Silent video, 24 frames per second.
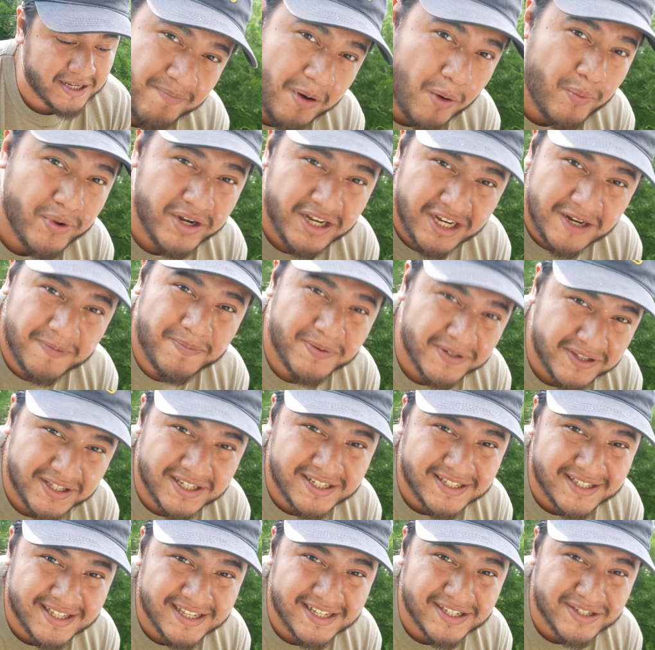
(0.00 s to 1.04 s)
But we need to put
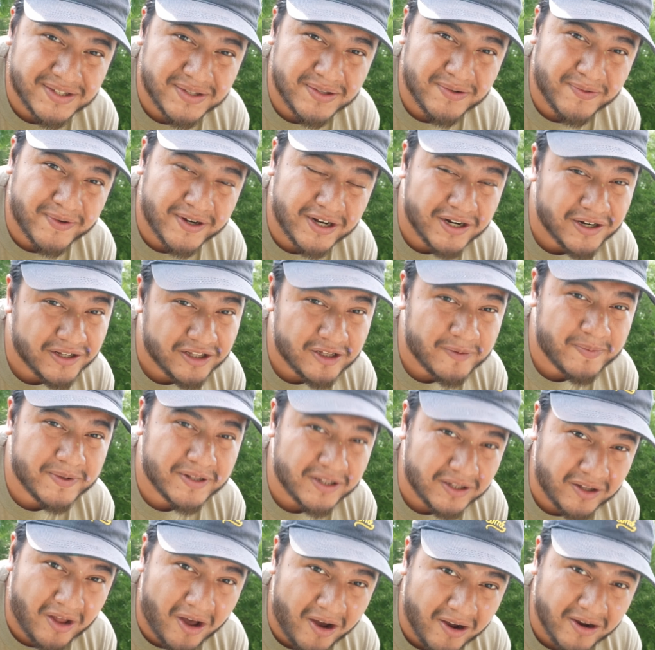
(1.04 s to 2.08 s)
these things through the ringer a little
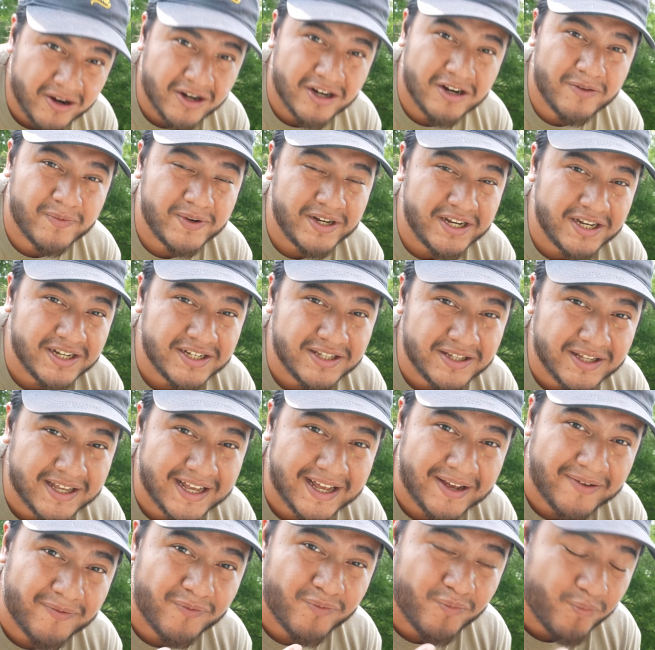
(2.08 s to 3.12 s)
bit longer, and we need to look
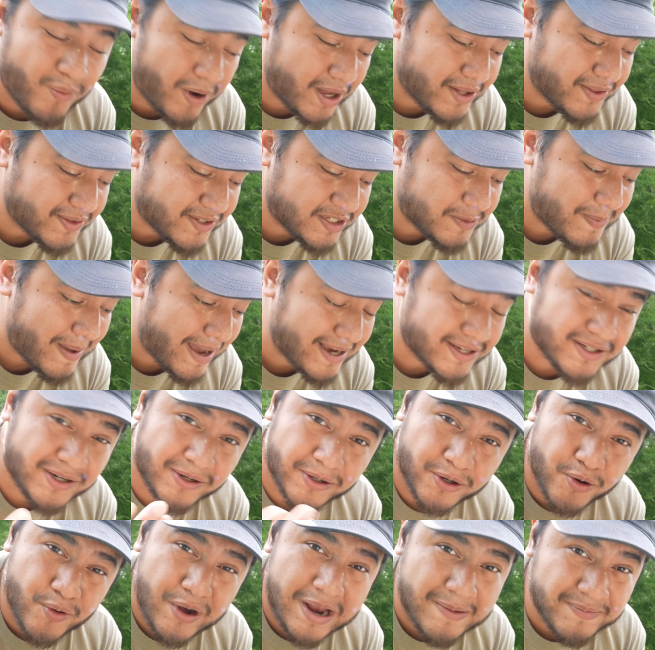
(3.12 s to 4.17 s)
at what specs are
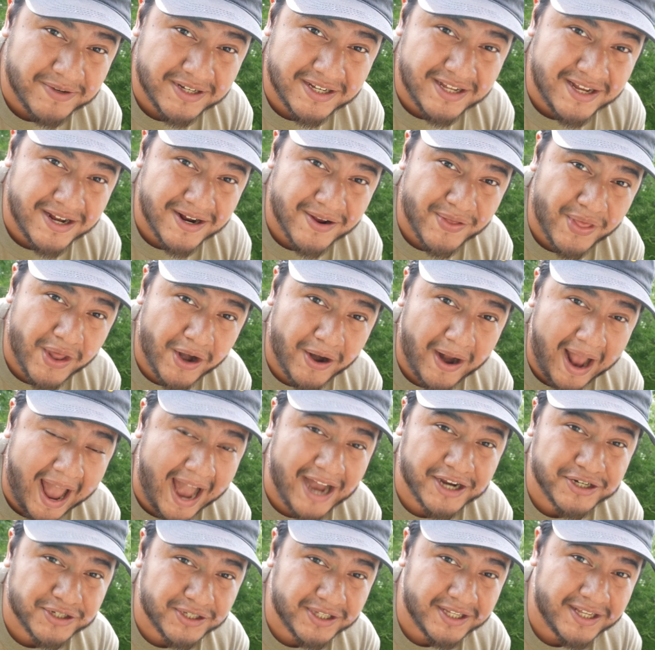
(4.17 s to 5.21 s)
crammed in here that are
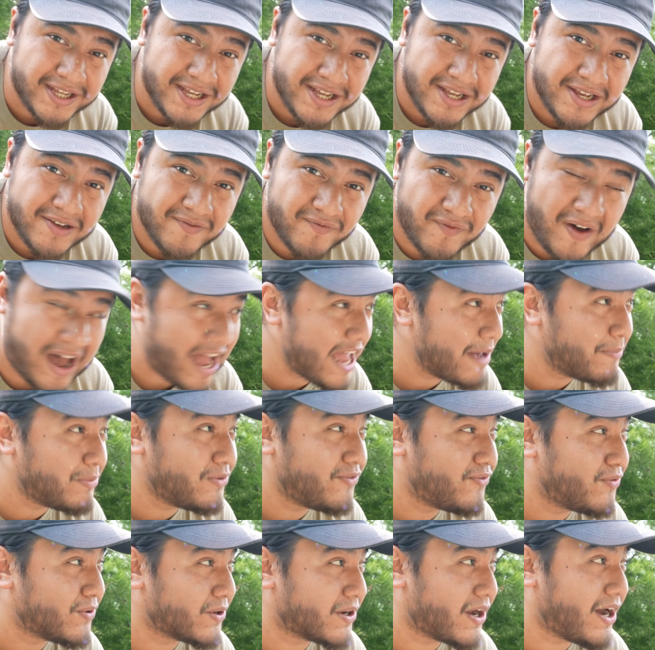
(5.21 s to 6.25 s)
actually viable
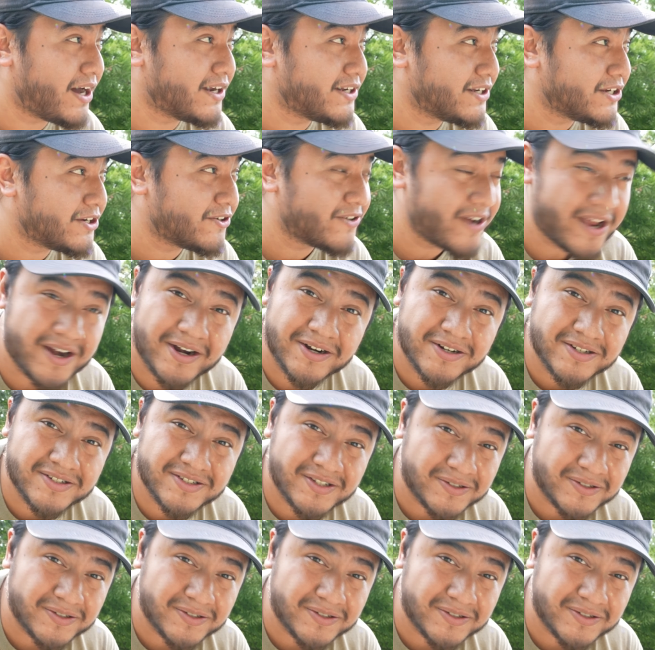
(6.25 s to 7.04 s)
for content creators.